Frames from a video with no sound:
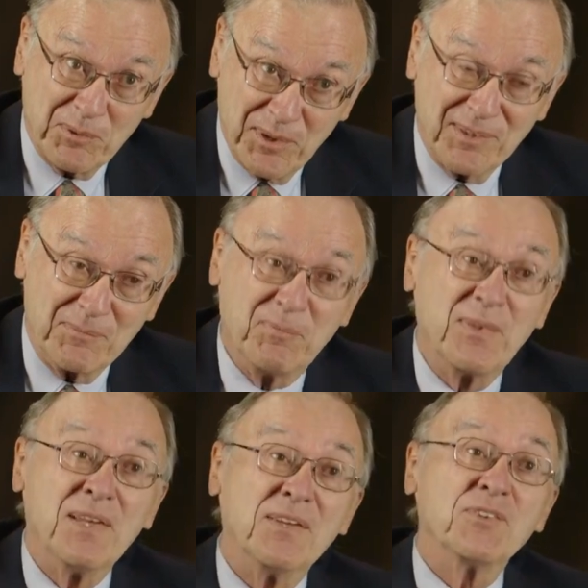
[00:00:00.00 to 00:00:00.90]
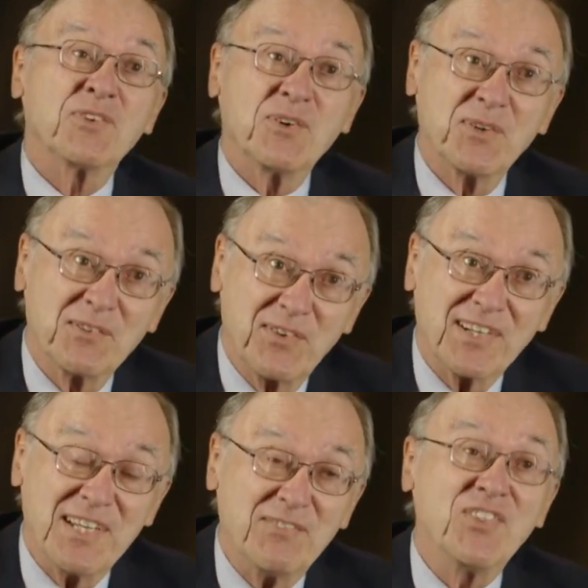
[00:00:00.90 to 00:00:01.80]
rhythm. So in
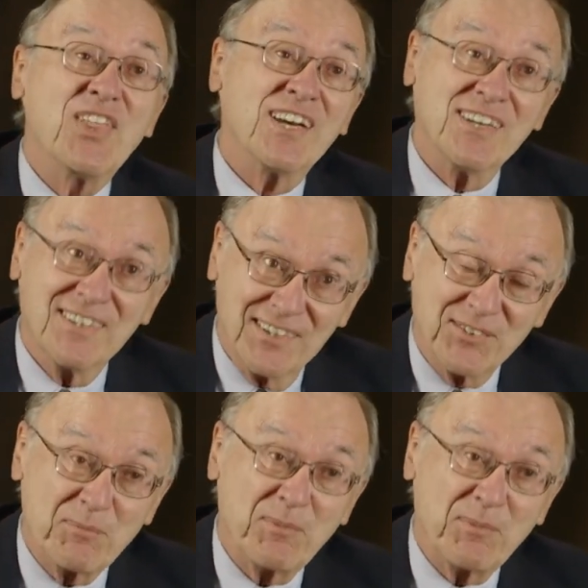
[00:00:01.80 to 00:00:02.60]
effect, even there is a